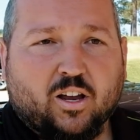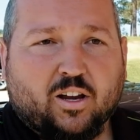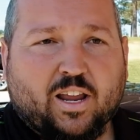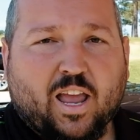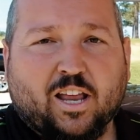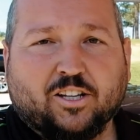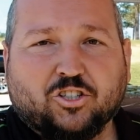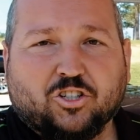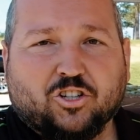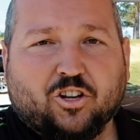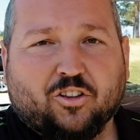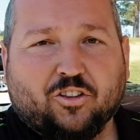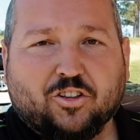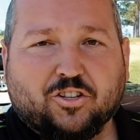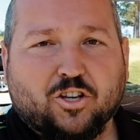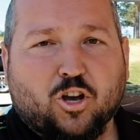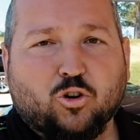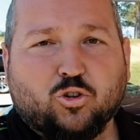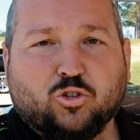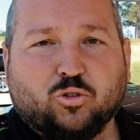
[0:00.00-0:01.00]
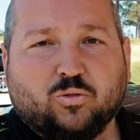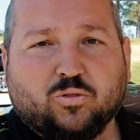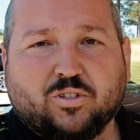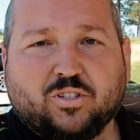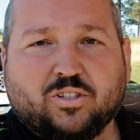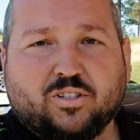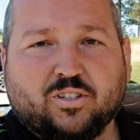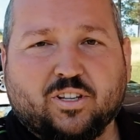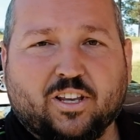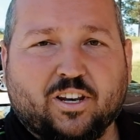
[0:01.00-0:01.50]
catch us on the
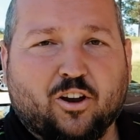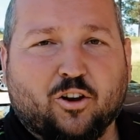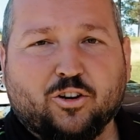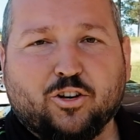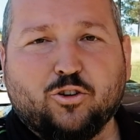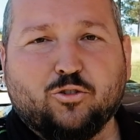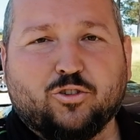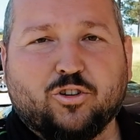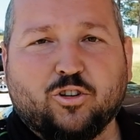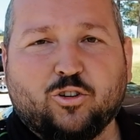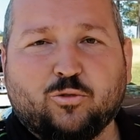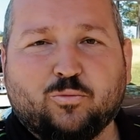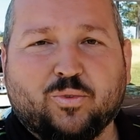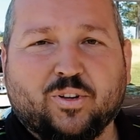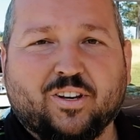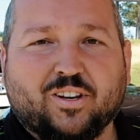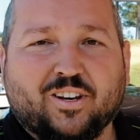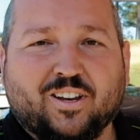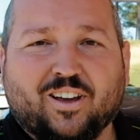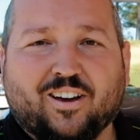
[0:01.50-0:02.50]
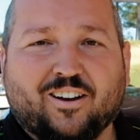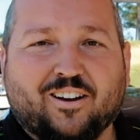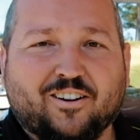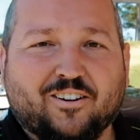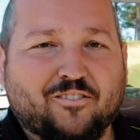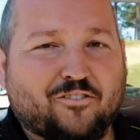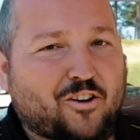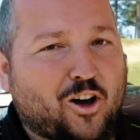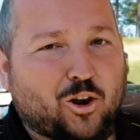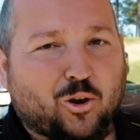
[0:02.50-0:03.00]
socials and on YouTube and
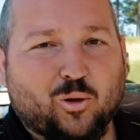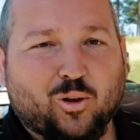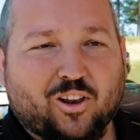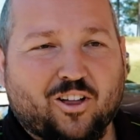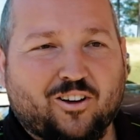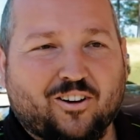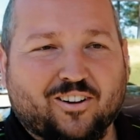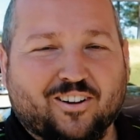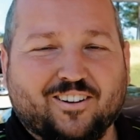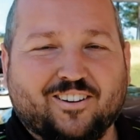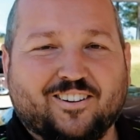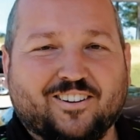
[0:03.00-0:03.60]
follow along.